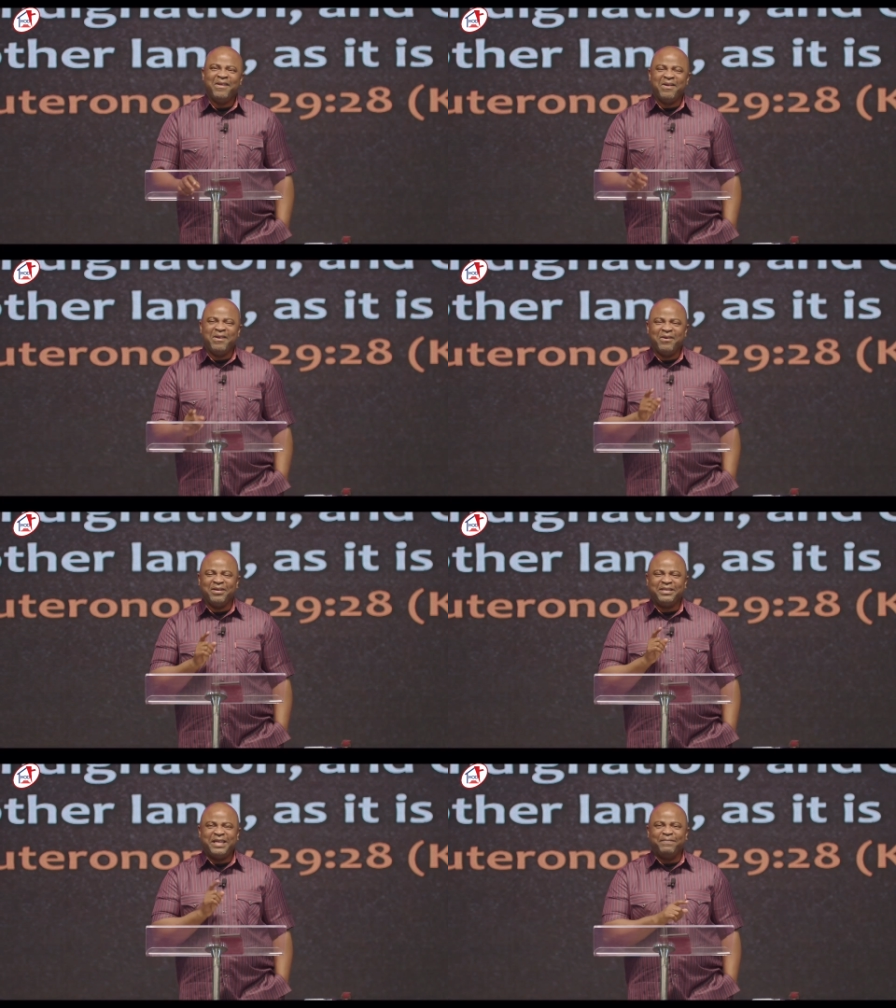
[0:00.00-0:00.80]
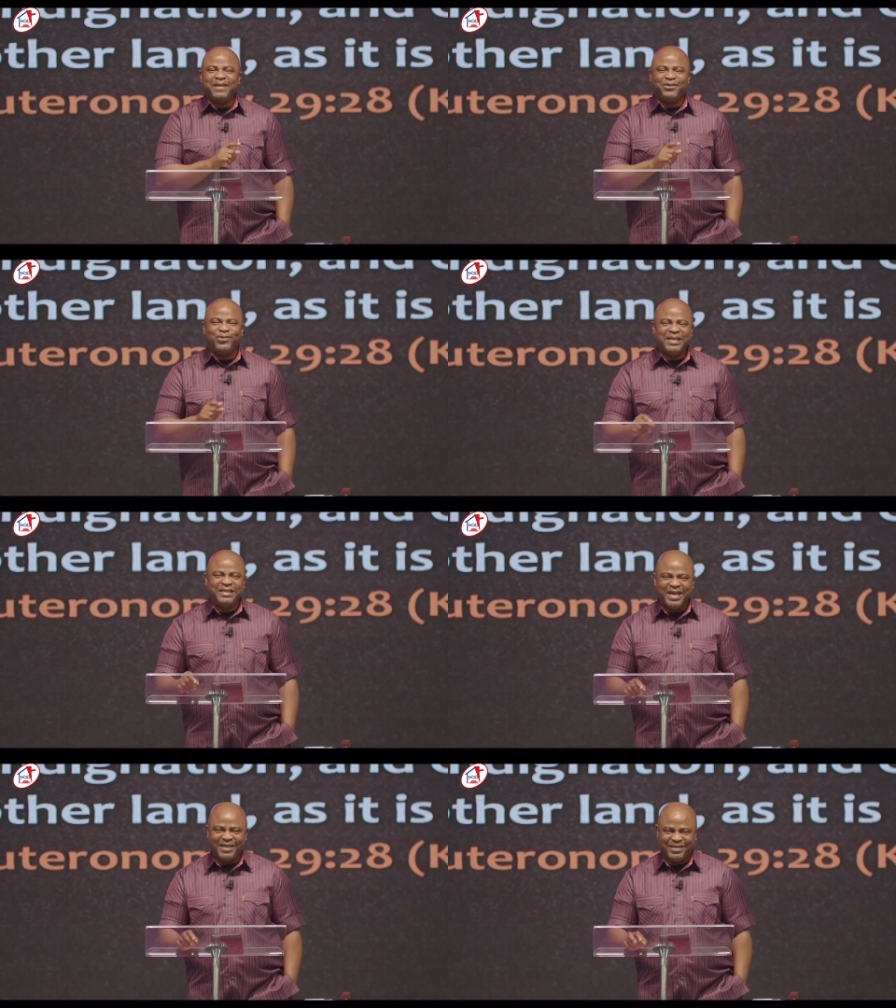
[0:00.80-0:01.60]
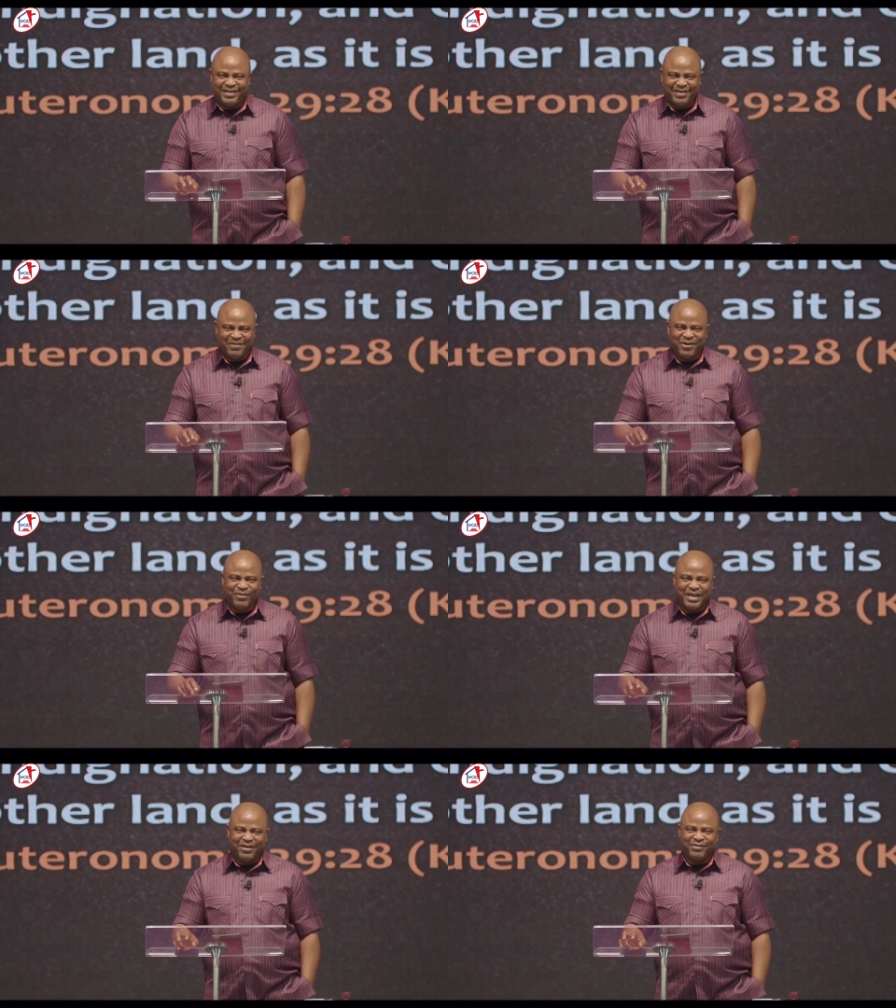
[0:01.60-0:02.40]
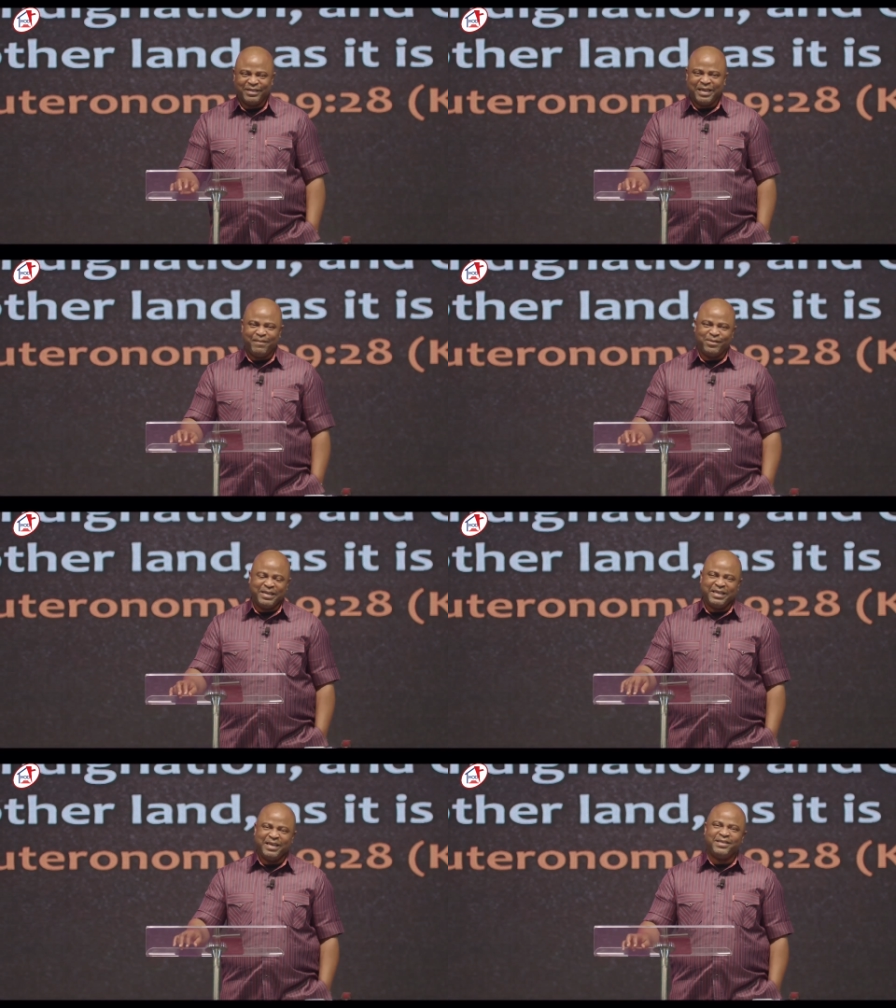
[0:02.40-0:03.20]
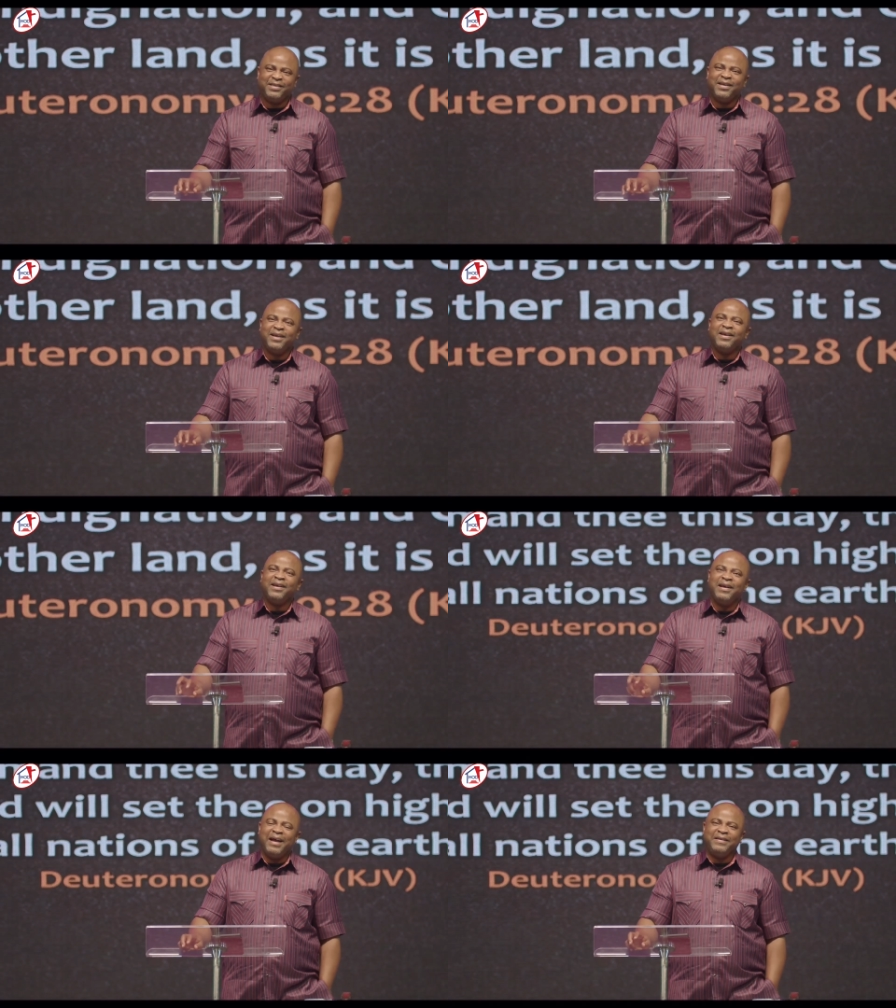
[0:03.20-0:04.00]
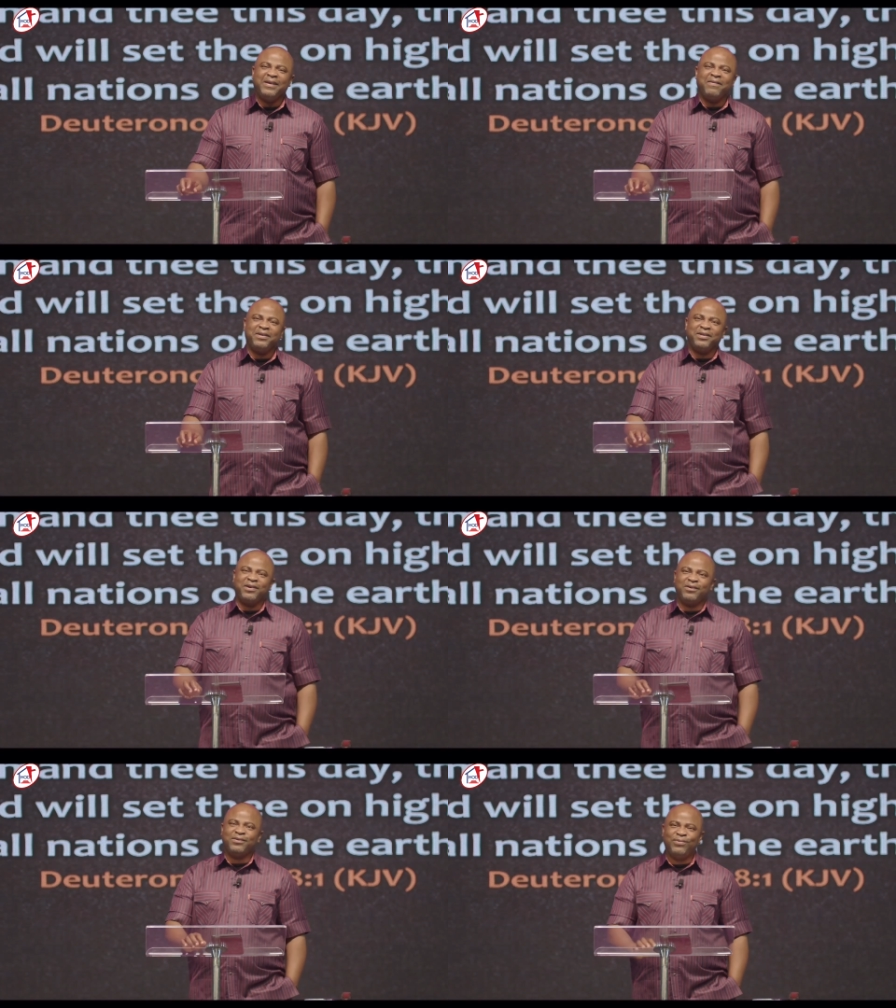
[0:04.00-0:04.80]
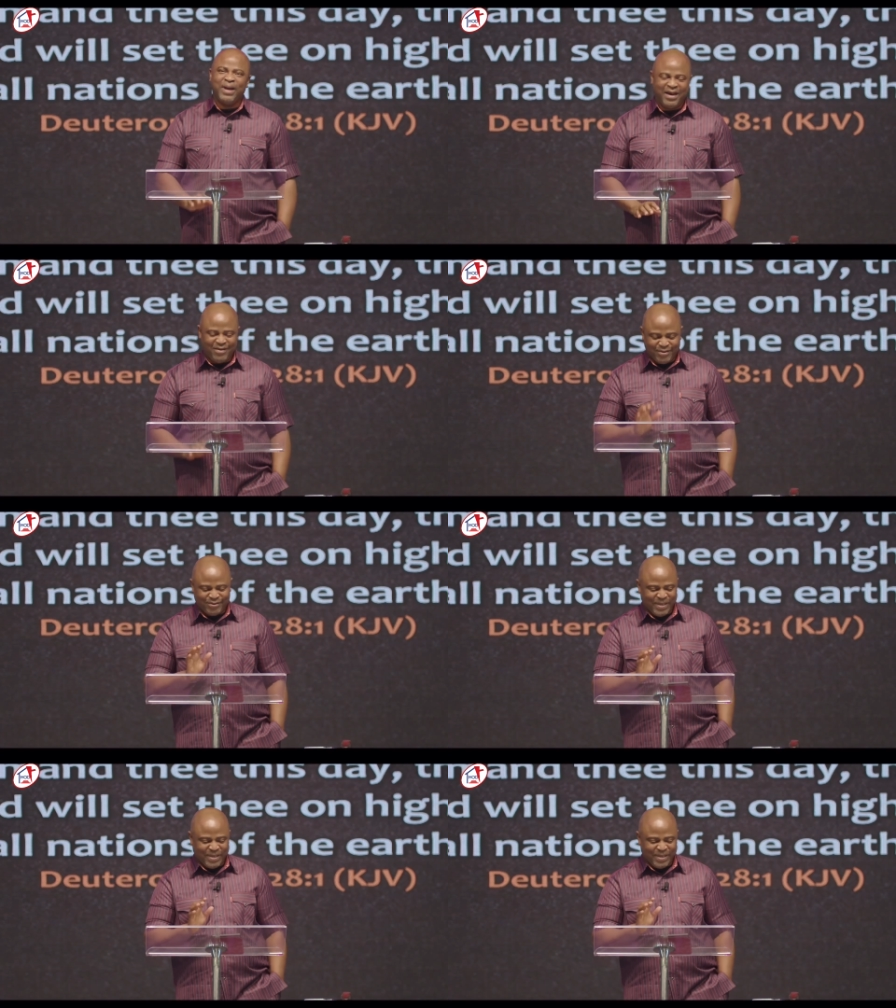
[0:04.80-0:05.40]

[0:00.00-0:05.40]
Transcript: No, no, no. Chapter 28. Before we get to chapter 28, I think we should just dwell